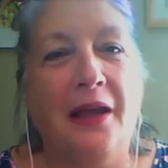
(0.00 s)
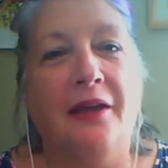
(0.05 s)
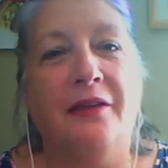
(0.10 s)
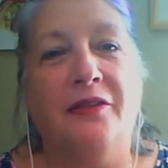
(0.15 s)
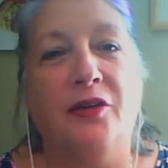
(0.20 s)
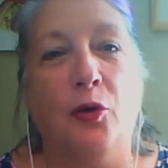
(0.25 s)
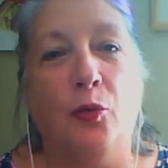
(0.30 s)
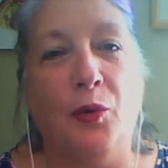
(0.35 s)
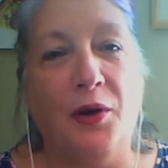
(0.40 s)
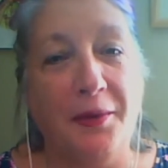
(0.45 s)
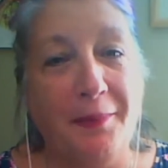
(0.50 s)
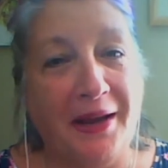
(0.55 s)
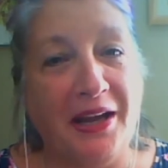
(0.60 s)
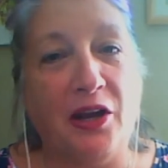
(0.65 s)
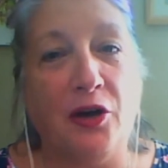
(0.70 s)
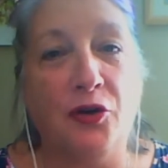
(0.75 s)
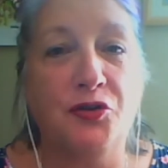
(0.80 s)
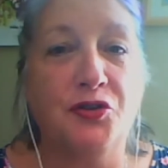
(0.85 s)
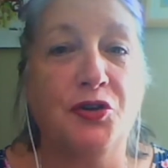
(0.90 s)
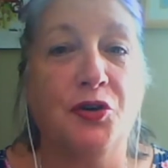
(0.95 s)
So one of my
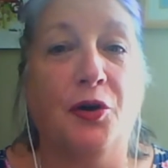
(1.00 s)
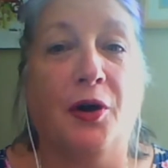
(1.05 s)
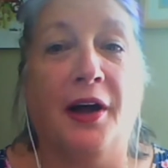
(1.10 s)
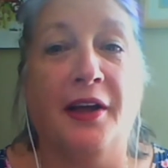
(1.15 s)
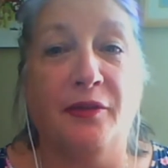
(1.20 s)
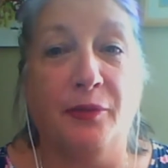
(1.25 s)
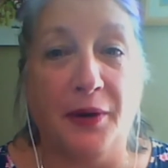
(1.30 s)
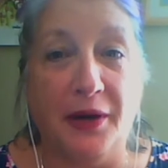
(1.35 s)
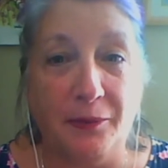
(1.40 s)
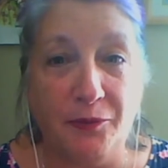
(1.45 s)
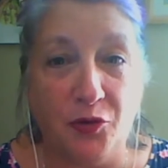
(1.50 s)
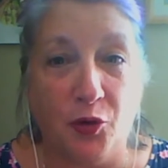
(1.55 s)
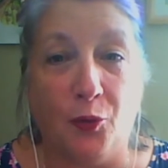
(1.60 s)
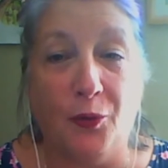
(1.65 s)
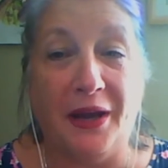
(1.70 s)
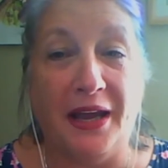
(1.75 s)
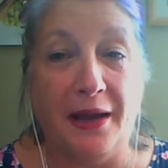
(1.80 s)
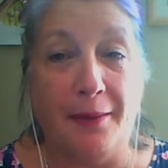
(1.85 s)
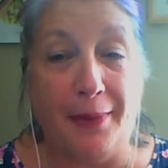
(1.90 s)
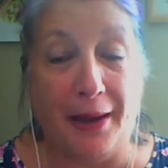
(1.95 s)
go-to guys when I'm
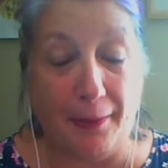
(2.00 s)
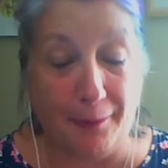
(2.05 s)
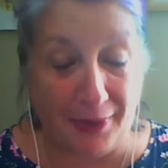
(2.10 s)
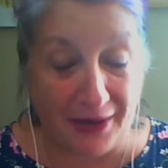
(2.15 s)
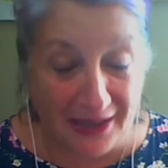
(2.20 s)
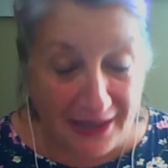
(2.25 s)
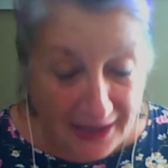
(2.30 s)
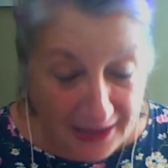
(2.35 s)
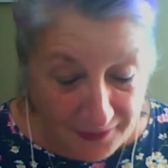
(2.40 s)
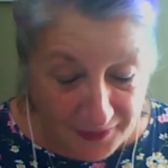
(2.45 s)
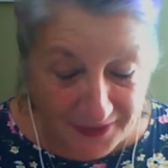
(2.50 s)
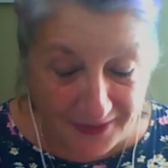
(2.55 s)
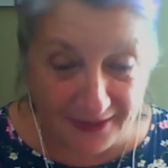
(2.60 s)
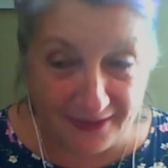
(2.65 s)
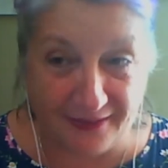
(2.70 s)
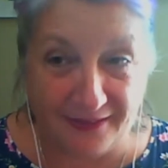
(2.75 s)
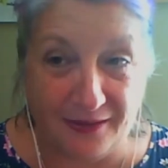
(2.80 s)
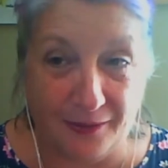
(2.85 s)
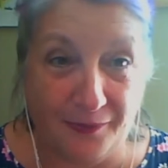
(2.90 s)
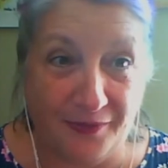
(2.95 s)
talking about belief
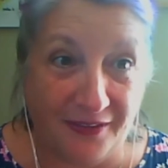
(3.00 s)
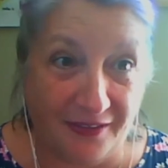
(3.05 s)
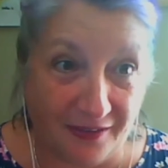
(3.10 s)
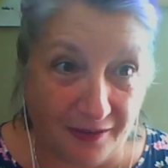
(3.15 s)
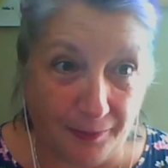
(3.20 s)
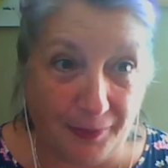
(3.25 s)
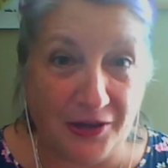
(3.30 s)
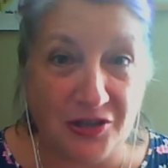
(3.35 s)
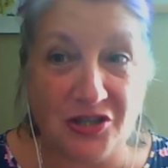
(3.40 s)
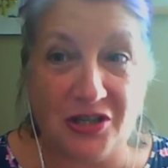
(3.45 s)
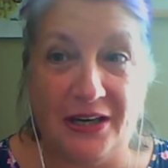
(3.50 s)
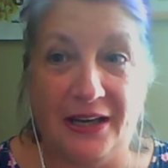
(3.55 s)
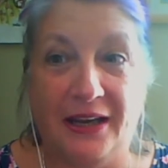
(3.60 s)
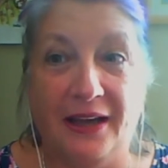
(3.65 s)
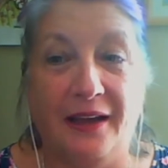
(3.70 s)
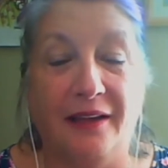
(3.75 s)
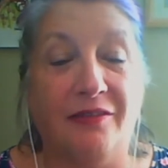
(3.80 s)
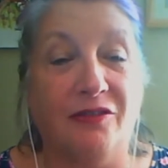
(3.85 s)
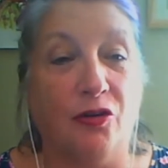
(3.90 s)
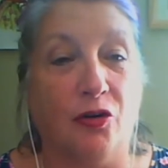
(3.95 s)
systems especially
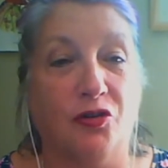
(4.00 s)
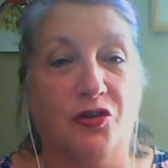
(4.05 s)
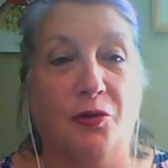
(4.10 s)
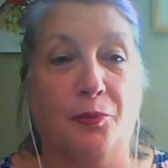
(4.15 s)
is Dr.